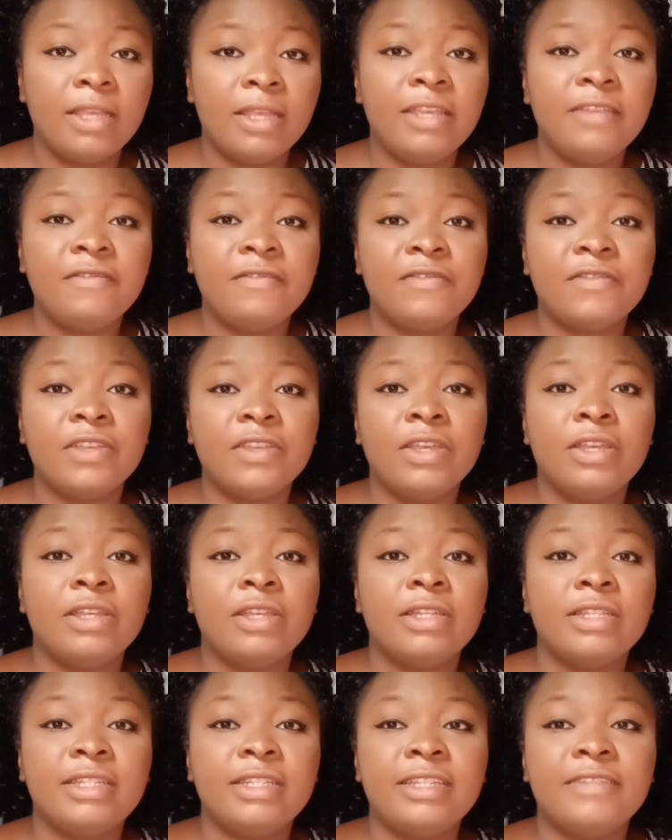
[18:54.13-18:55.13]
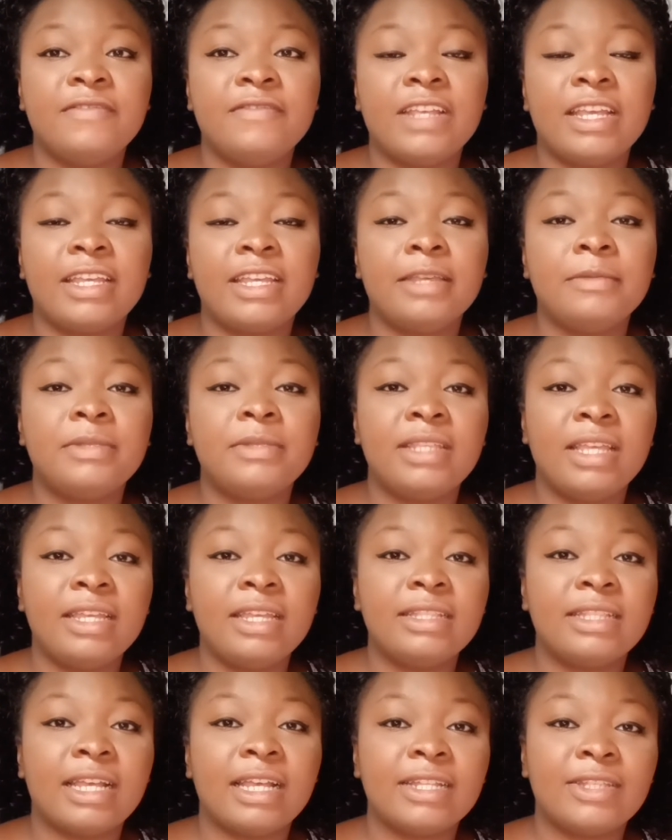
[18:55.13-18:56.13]
if they keep
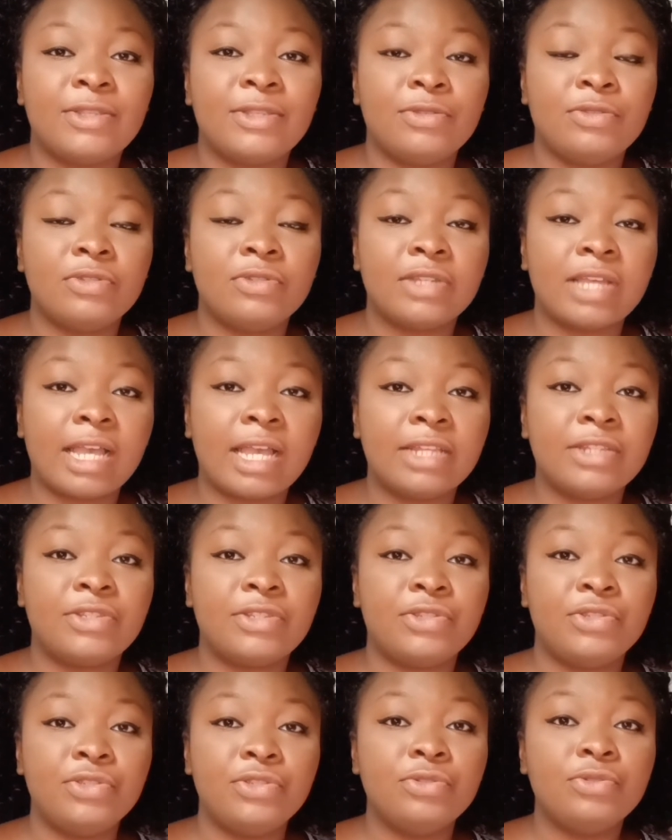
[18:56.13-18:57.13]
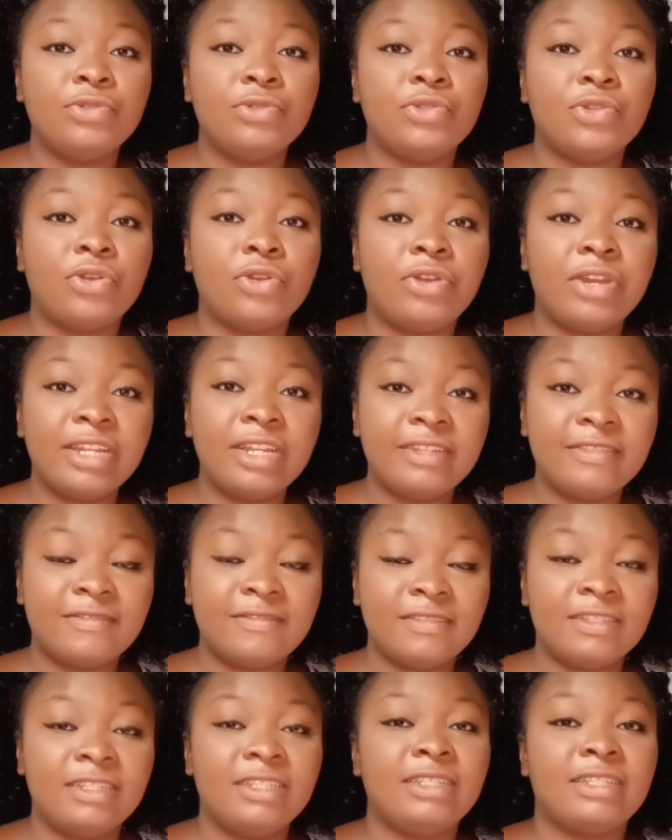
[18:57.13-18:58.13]
saying that to you, and you're already
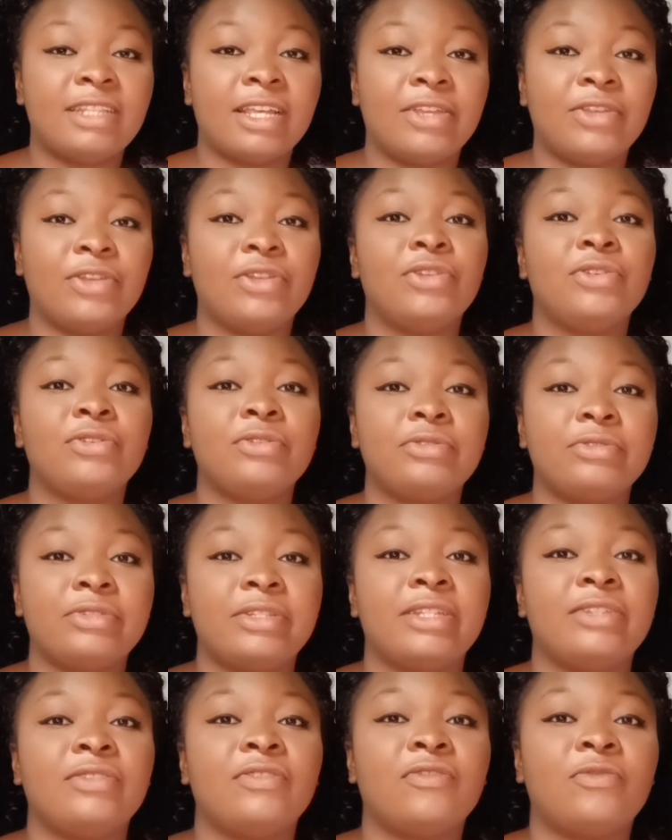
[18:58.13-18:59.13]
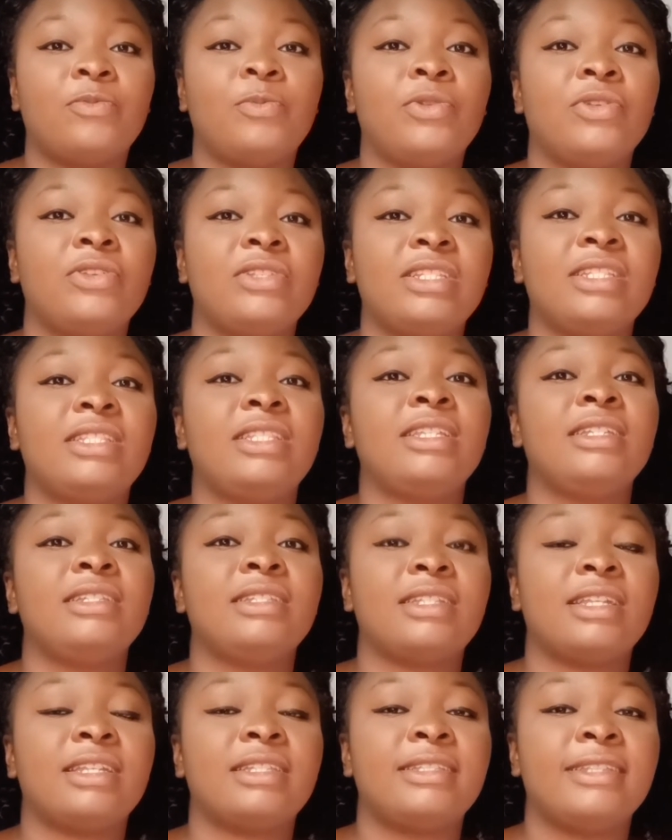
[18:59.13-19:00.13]
feeling that you're not good enough, plus the
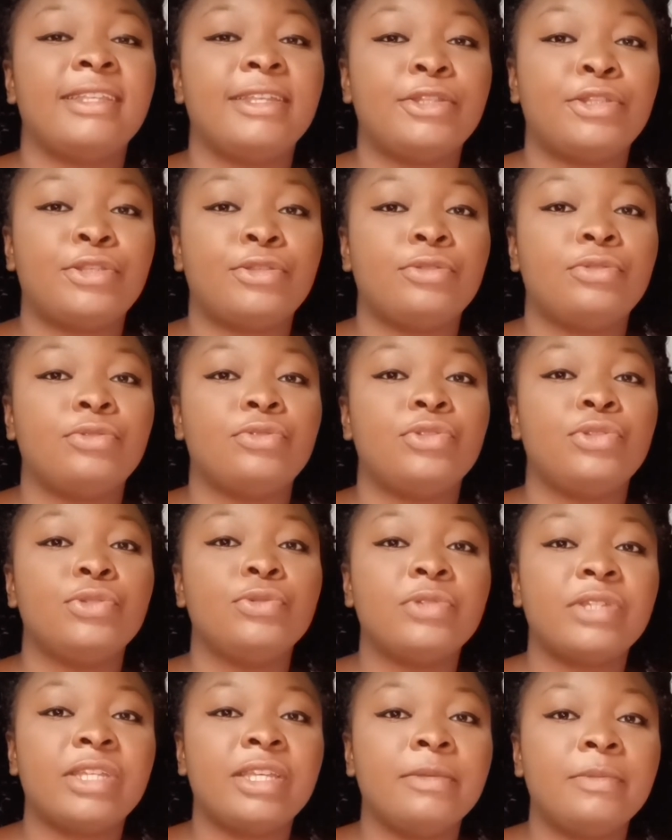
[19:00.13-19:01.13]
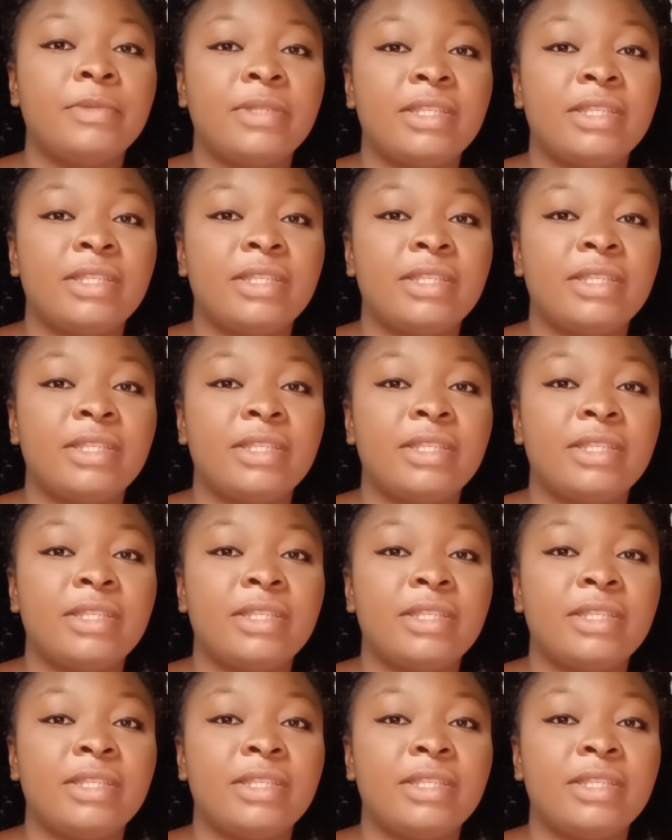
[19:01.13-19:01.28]
things they say to you, you keep